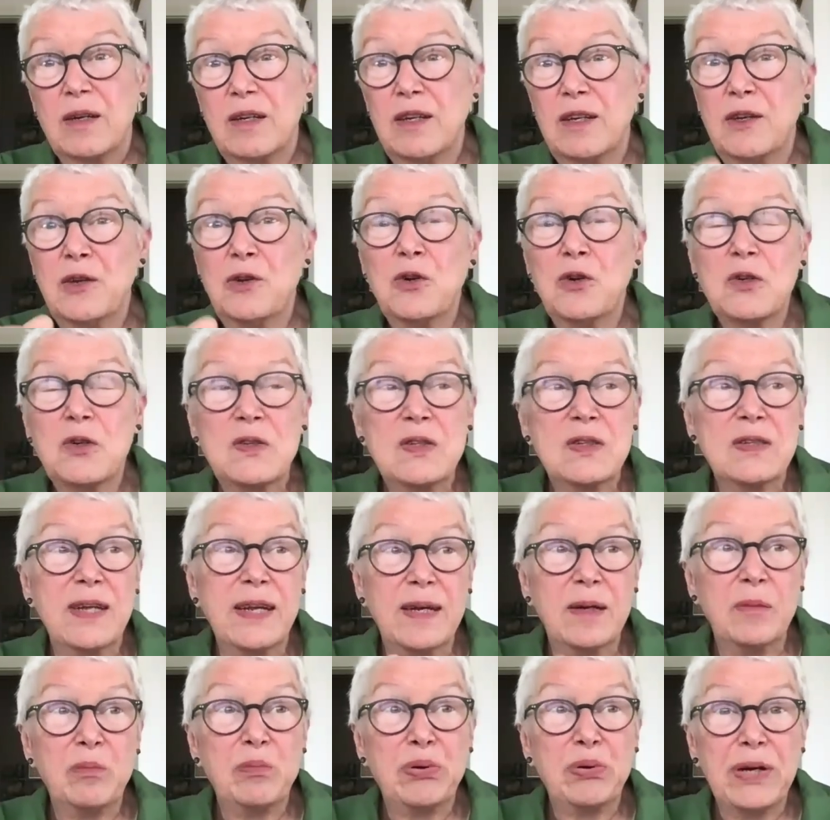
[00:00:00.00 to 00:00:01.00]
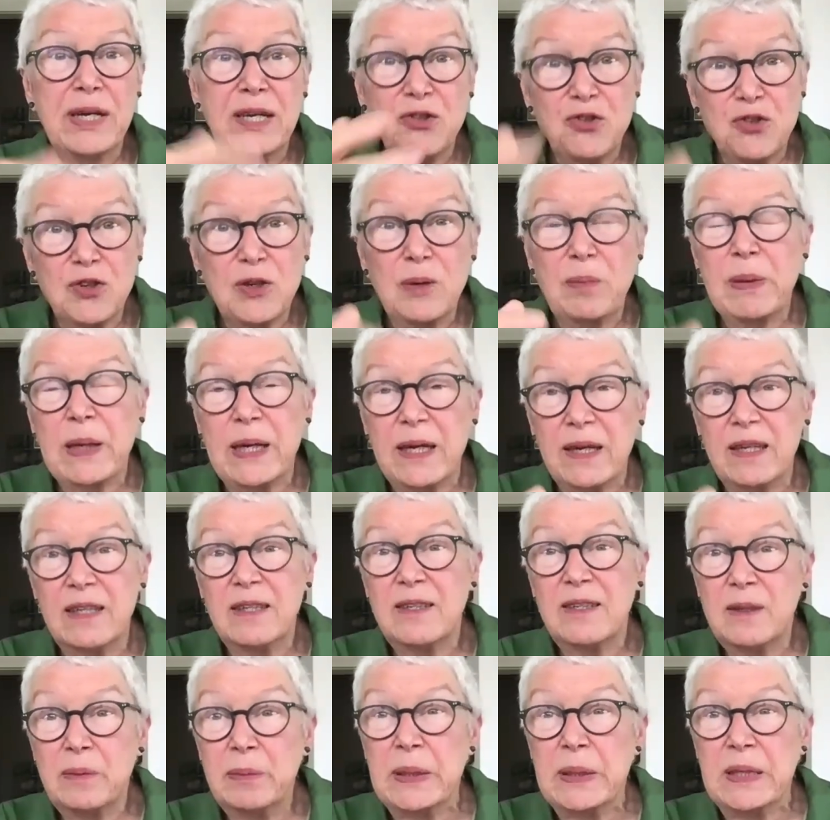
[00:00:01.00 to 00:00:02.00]
you know, state pressure by
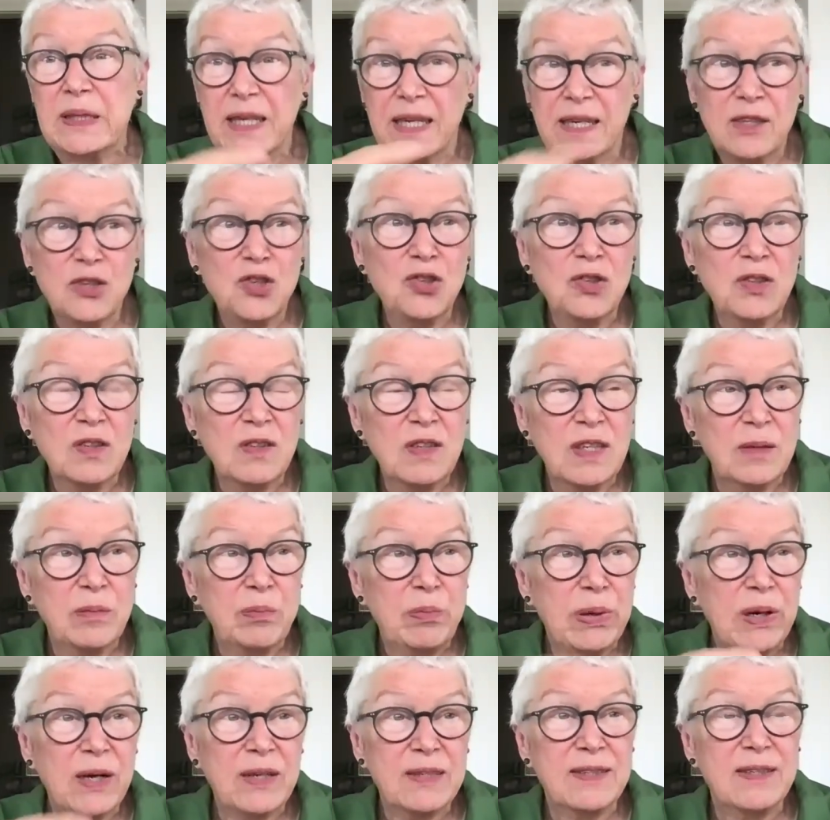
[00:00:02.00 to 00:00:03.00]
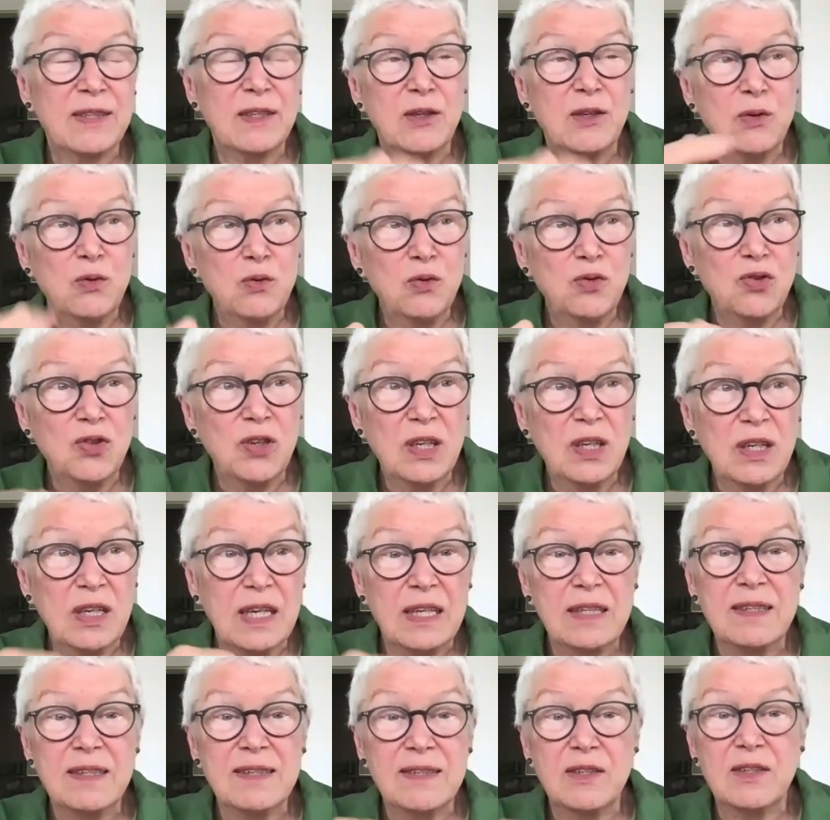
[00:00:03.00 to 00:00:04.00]
intimidation and prosecution
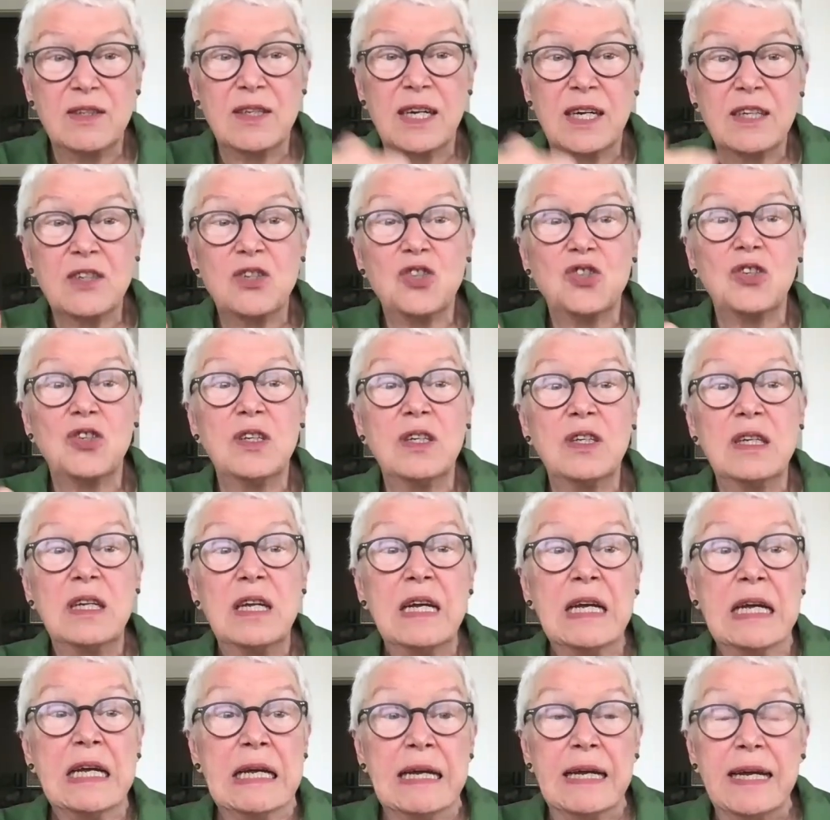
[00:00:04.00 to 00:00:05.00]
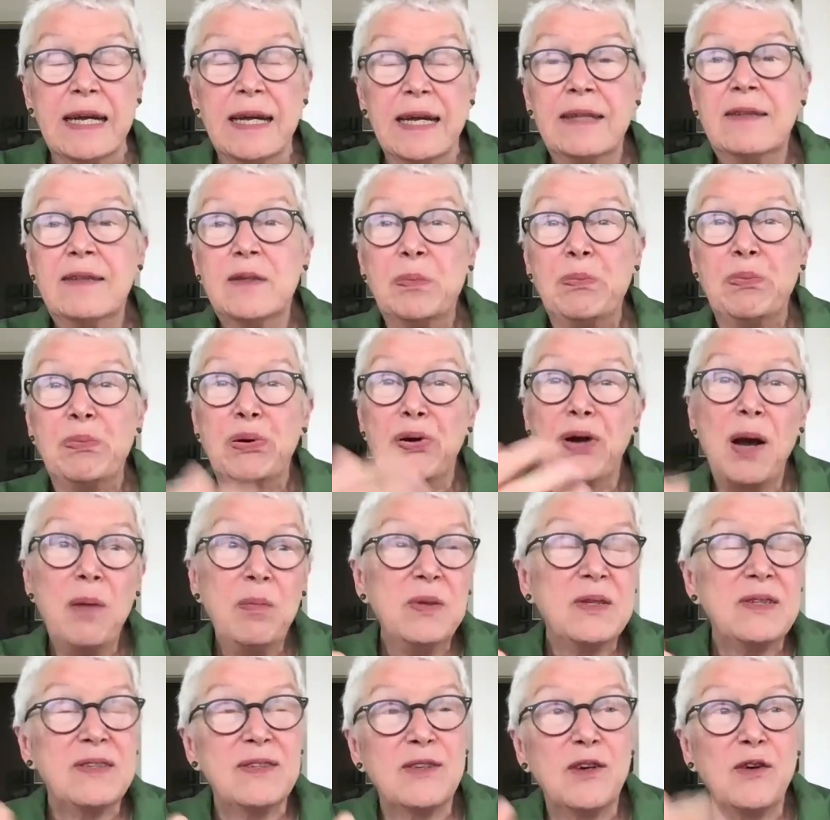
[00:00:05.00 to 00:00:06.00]
and seduction and the
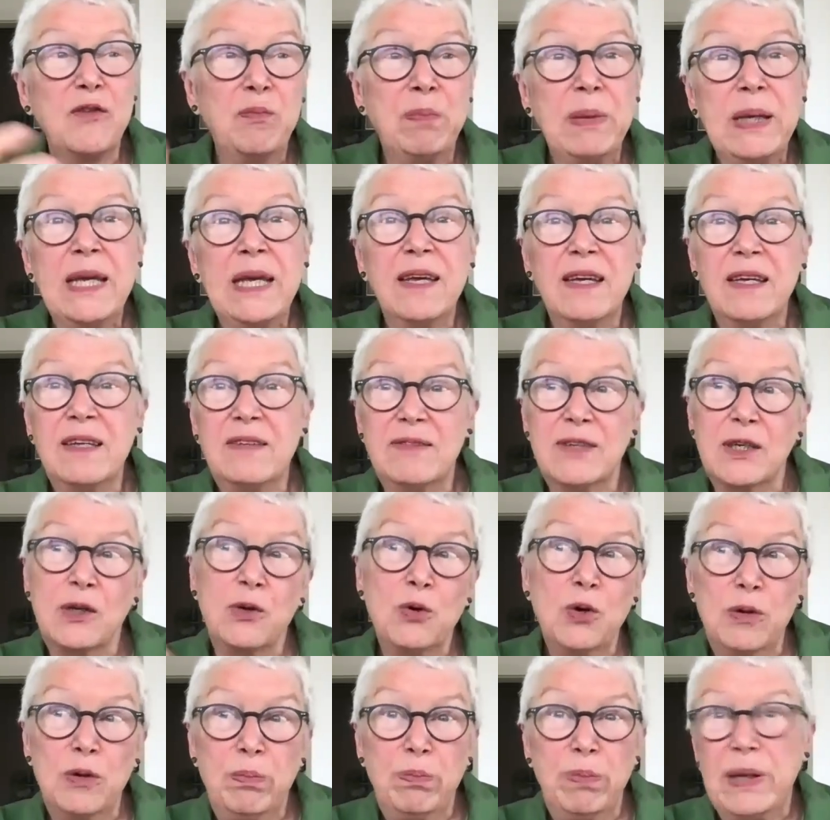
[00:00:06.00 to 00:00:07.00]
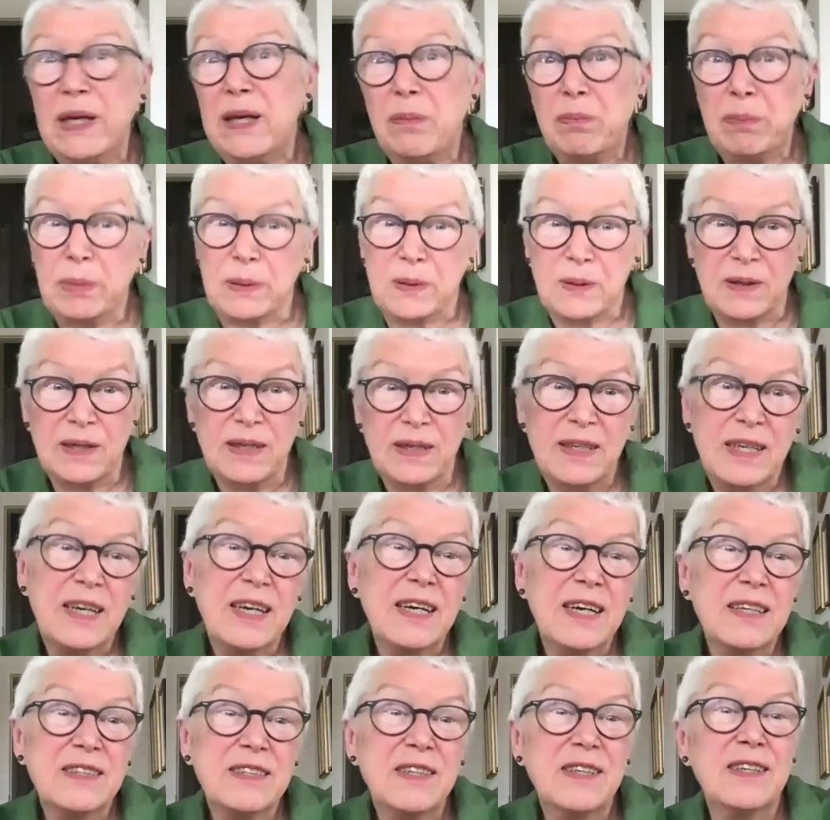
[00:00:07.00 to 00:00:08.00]
promise of being the good people.
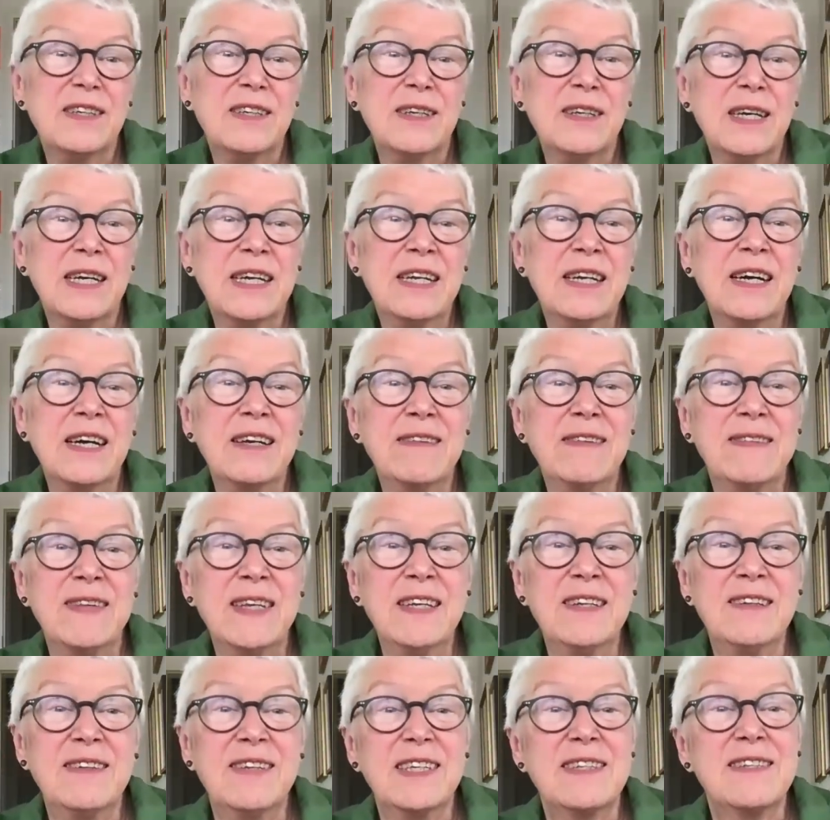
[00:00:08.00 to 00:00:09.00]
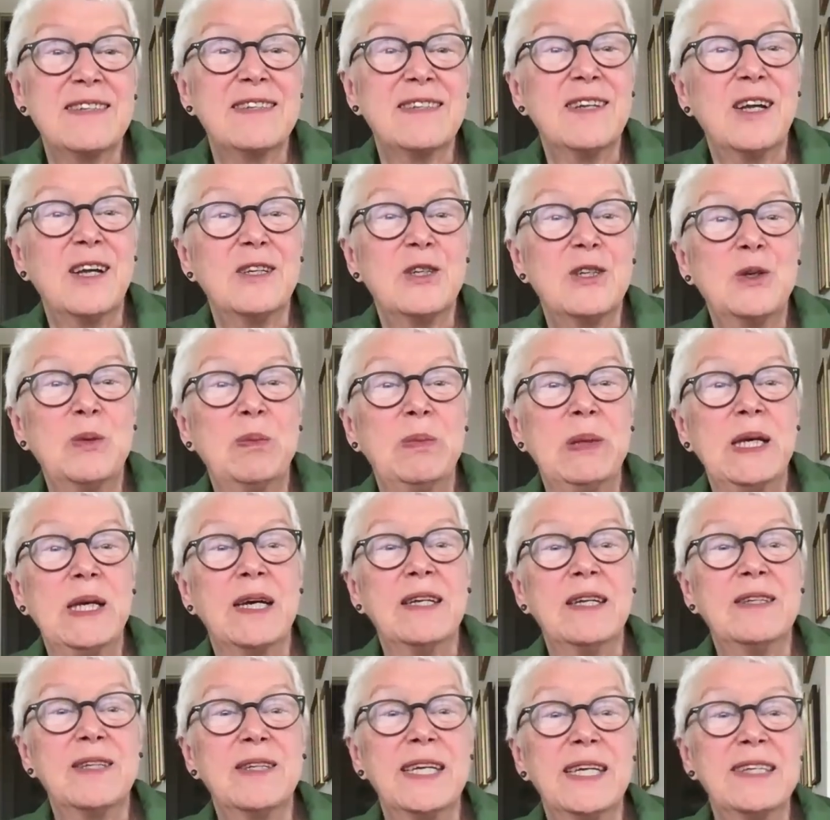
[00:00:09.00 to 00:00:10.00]
And I think that's not to be
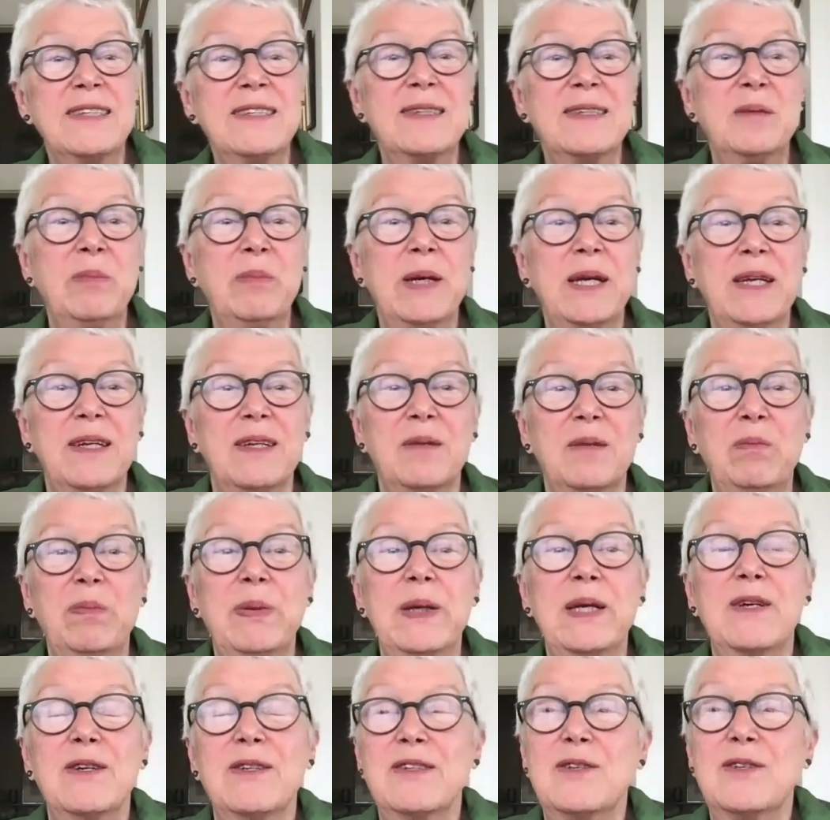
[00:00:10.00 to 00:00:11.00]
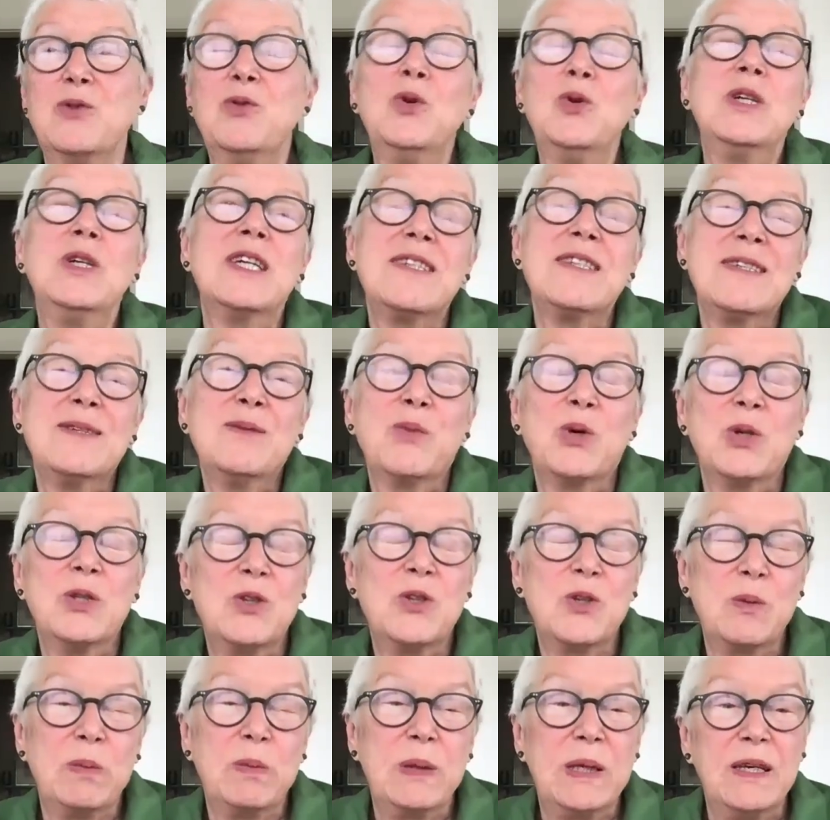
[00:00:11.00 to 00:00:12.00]
underestimated, because who doesn't want
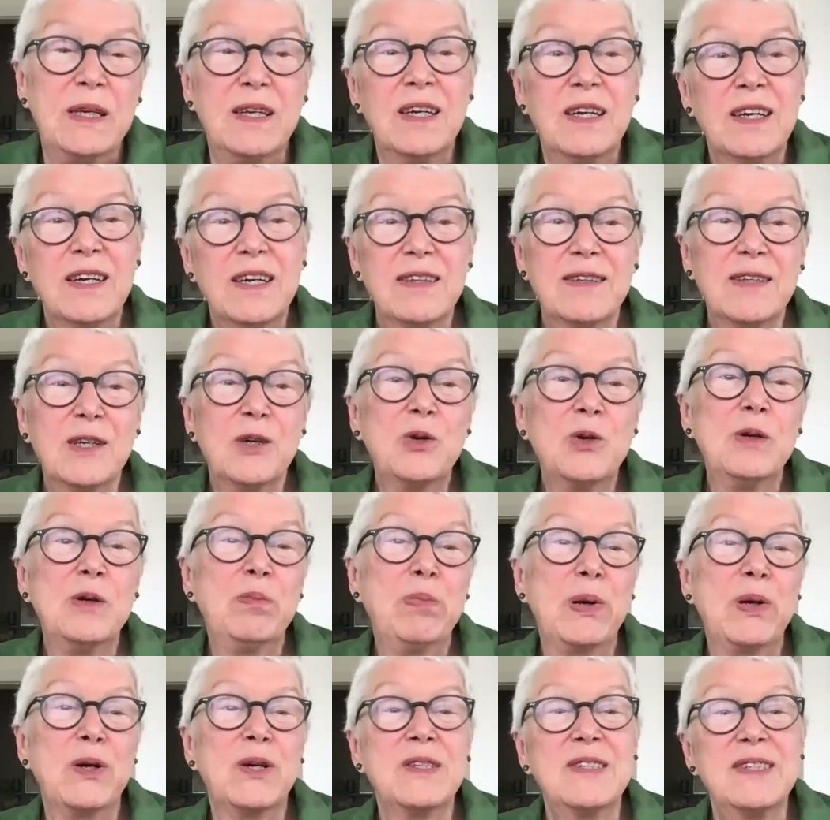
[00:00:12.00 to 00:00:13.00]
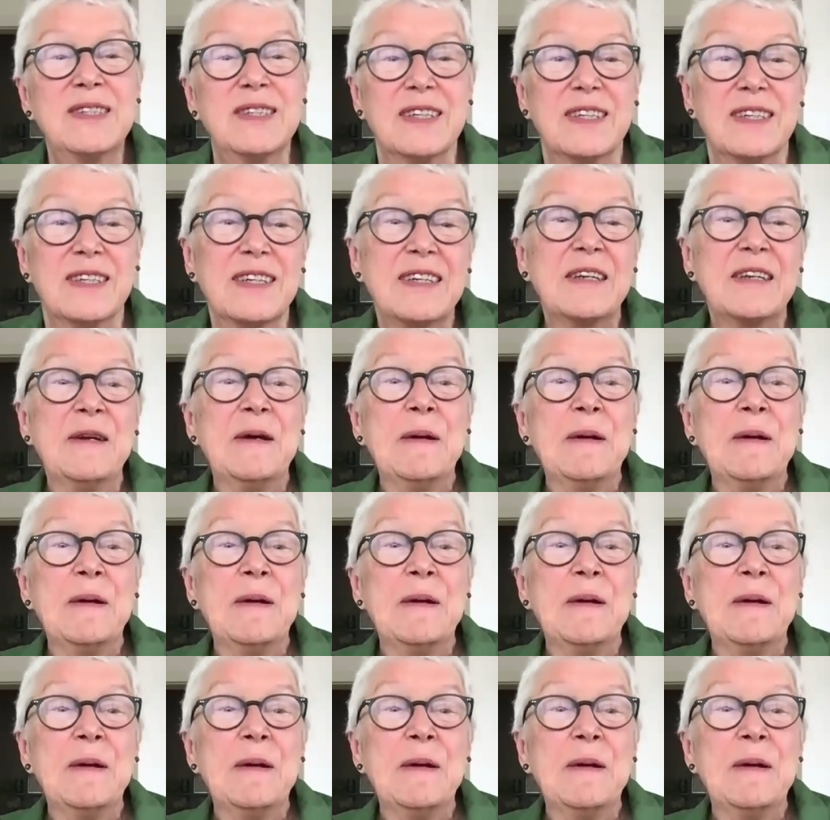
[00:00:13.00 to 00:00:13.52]
to be the good person?